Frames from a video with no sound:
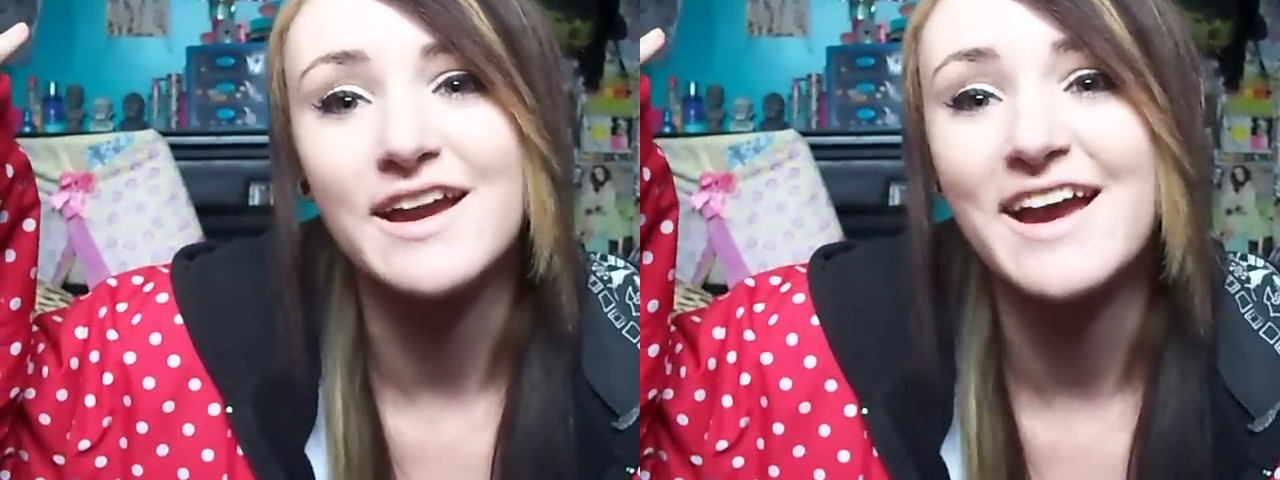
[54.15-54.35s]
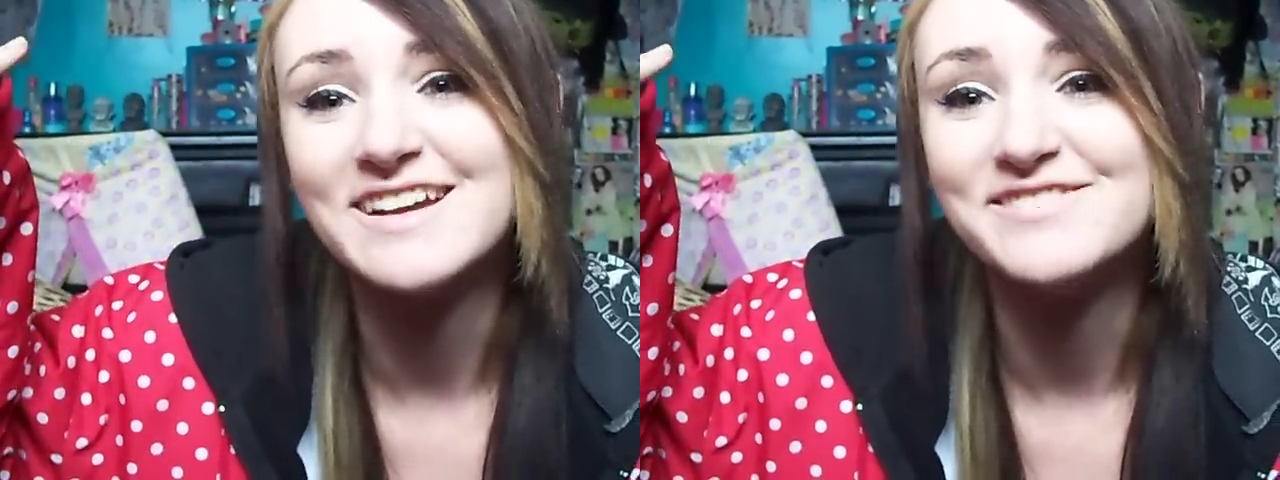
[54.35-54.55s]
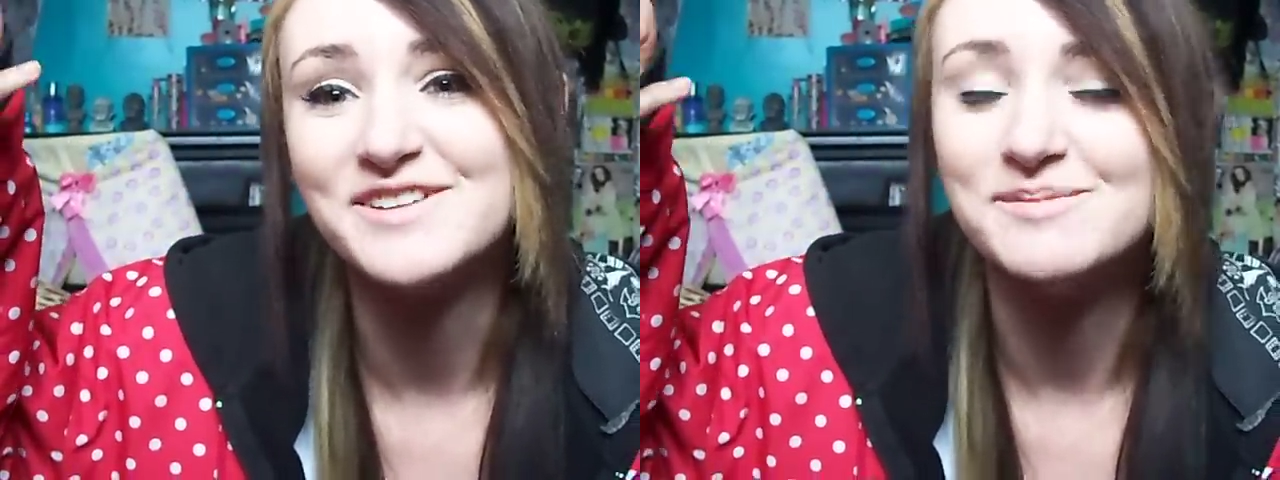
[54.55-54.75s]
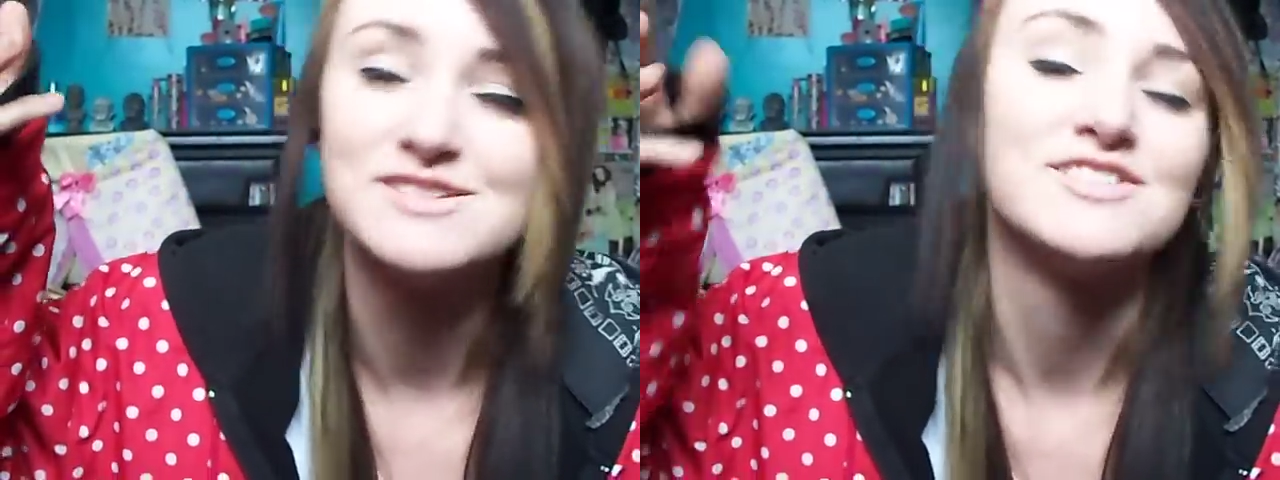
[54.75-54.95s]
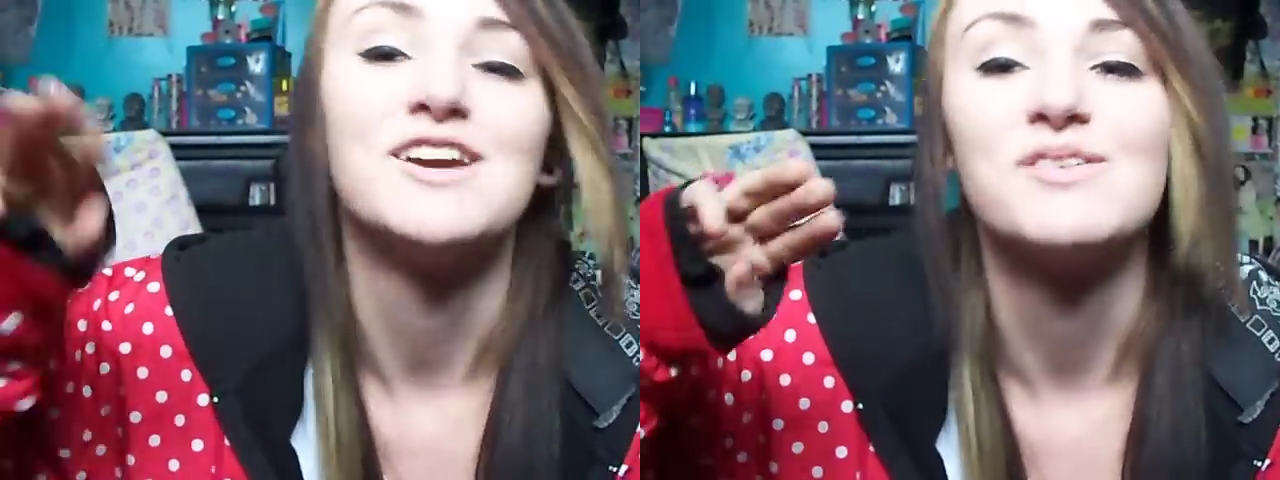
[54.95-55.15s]
I had to film
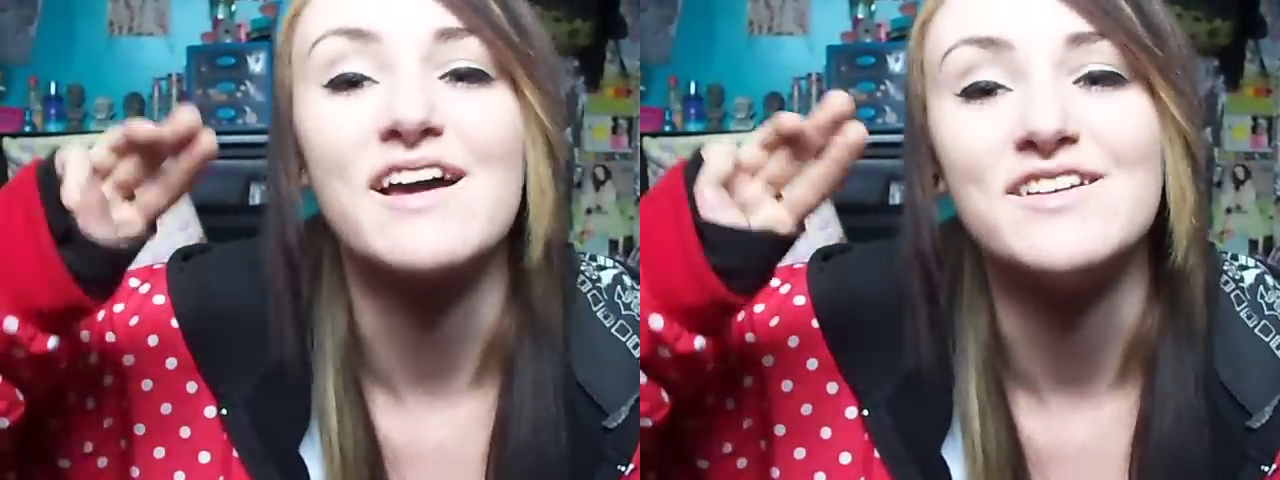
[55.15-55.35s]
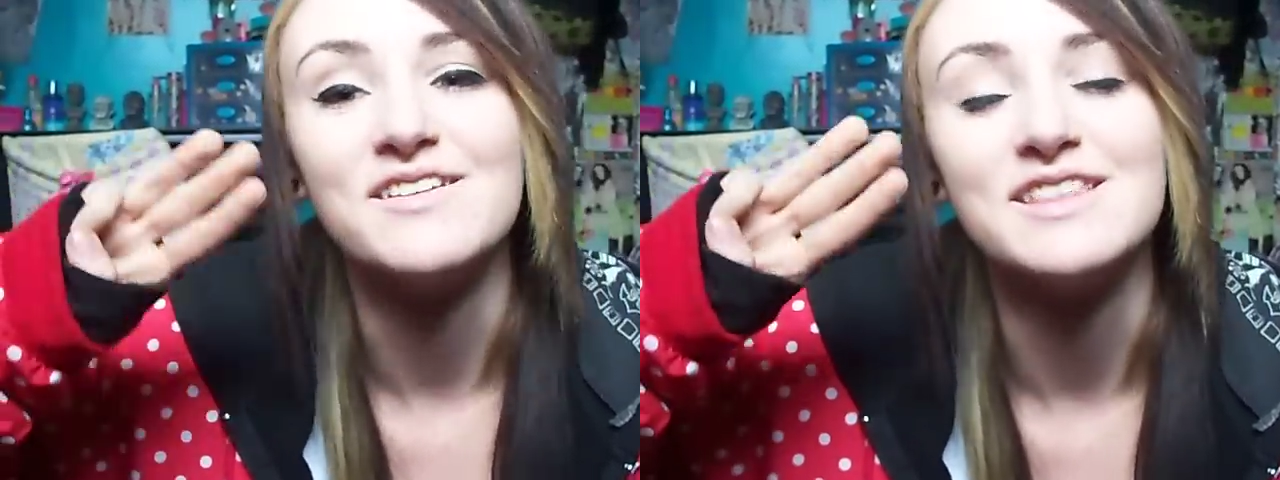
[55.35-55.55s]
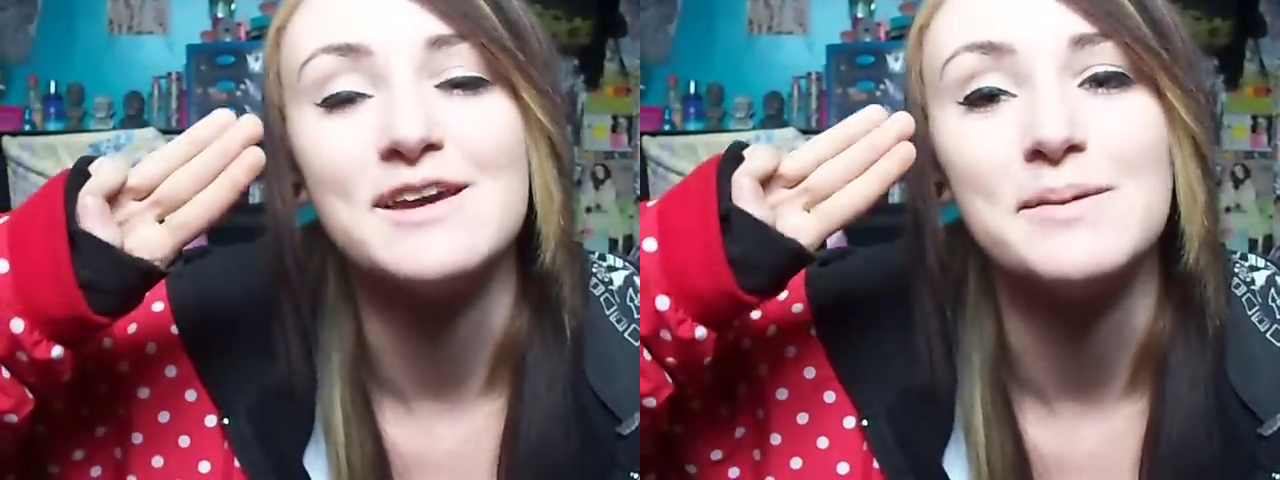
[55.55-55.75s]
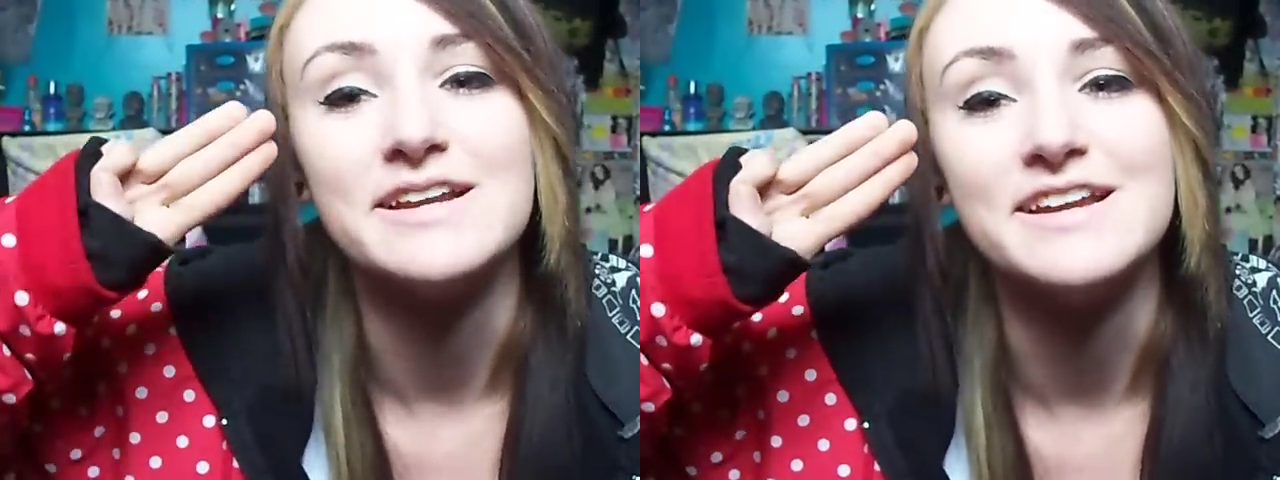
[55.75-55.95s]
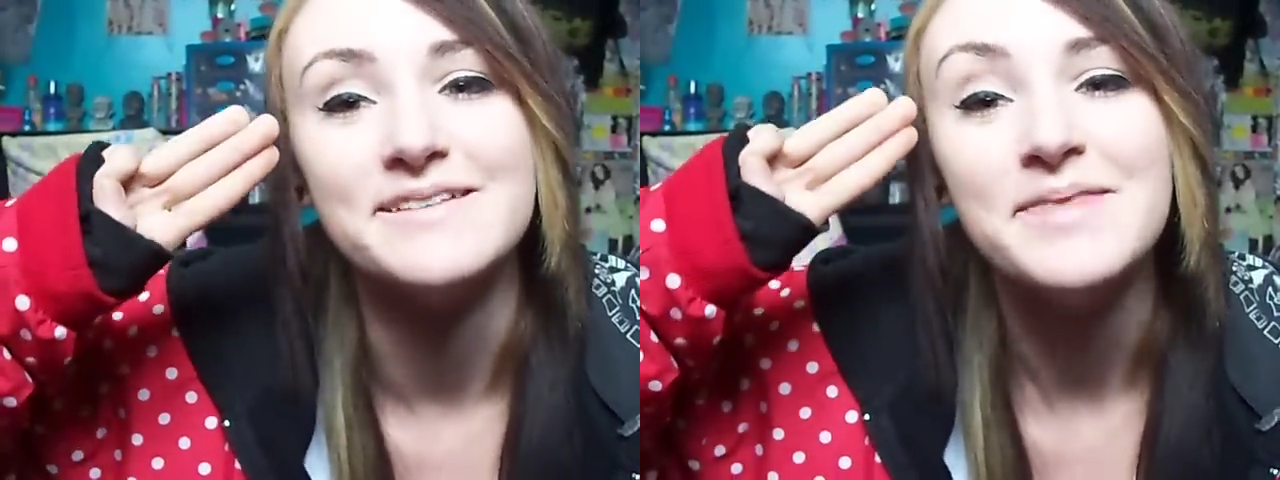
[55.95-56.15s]
this video without knowing the
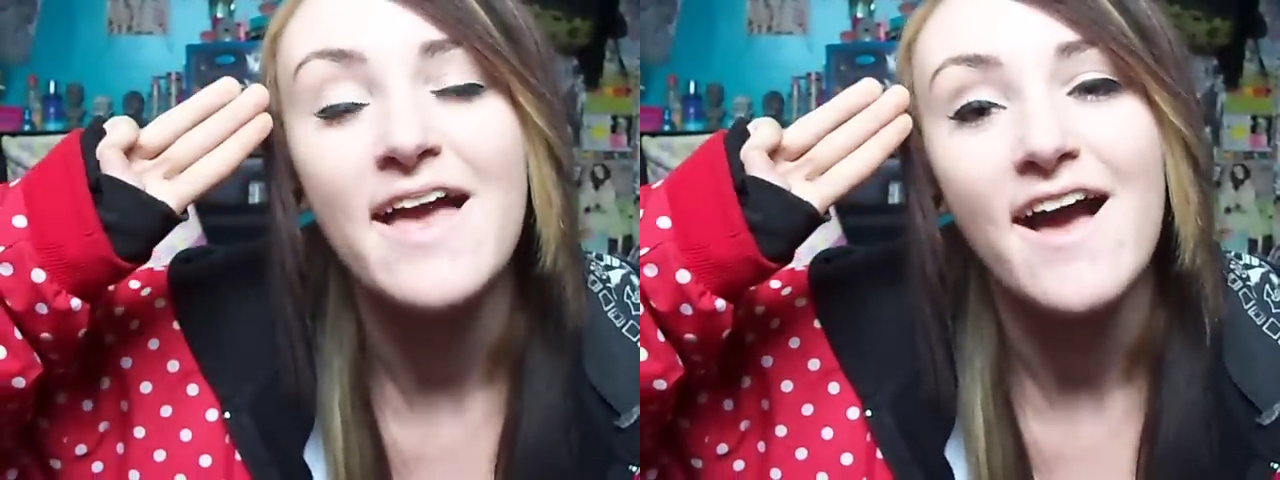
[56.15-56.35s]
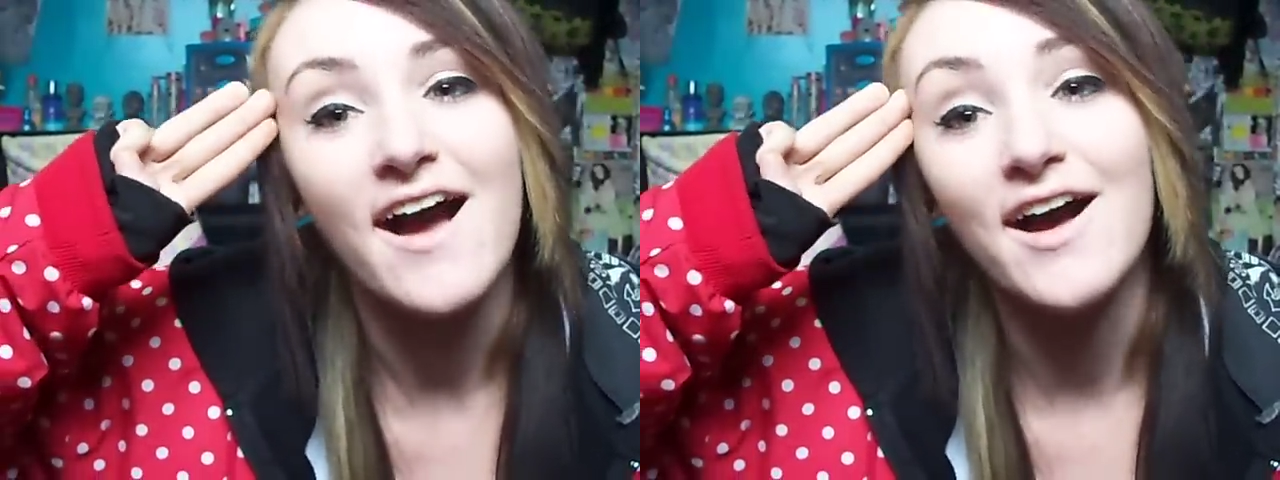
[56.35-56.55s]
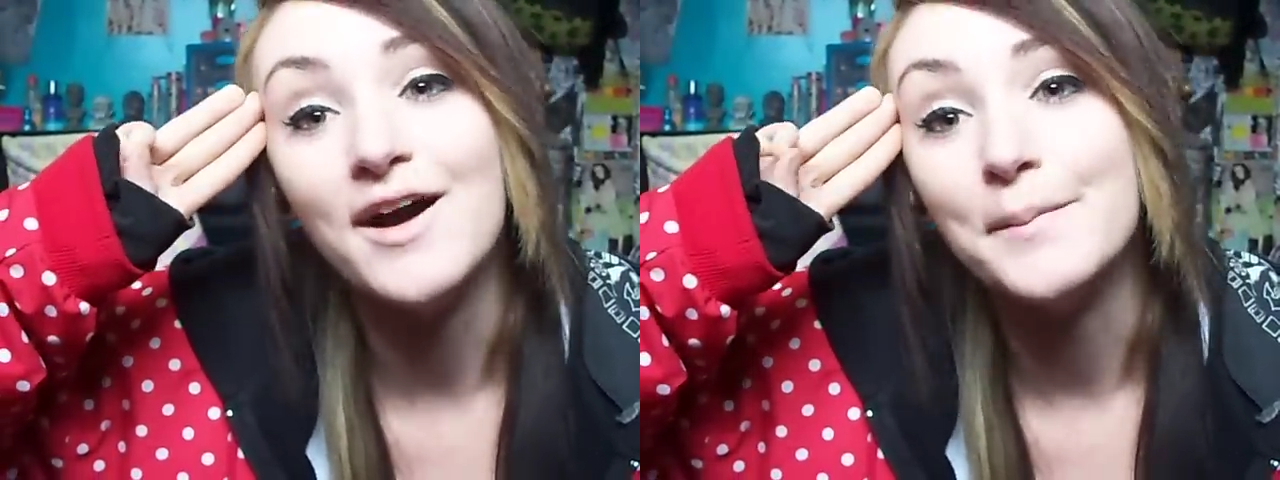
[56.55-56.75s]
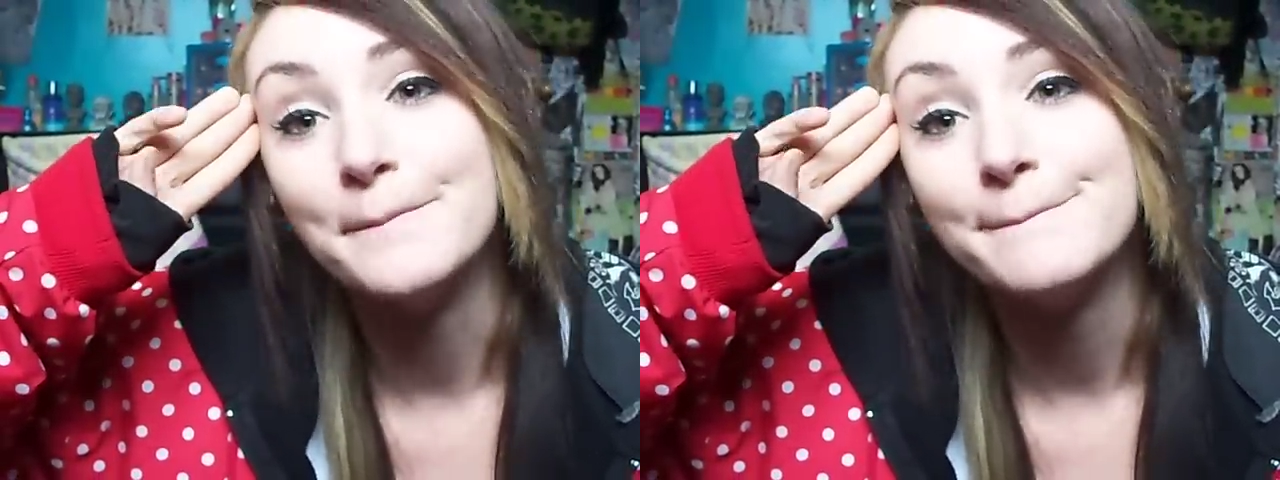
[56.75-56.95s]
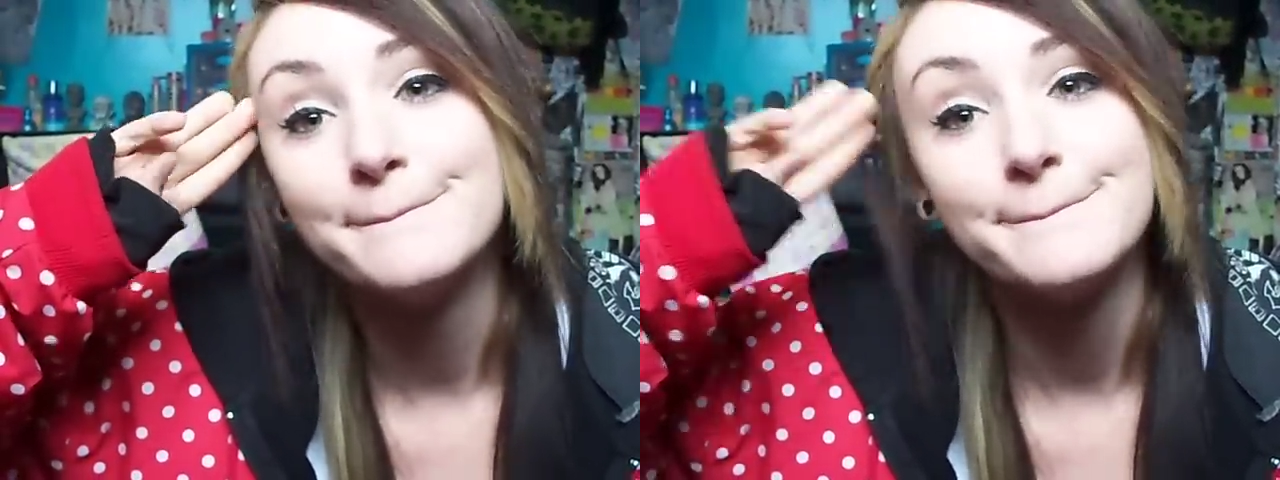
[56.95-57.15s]
opinion. Um,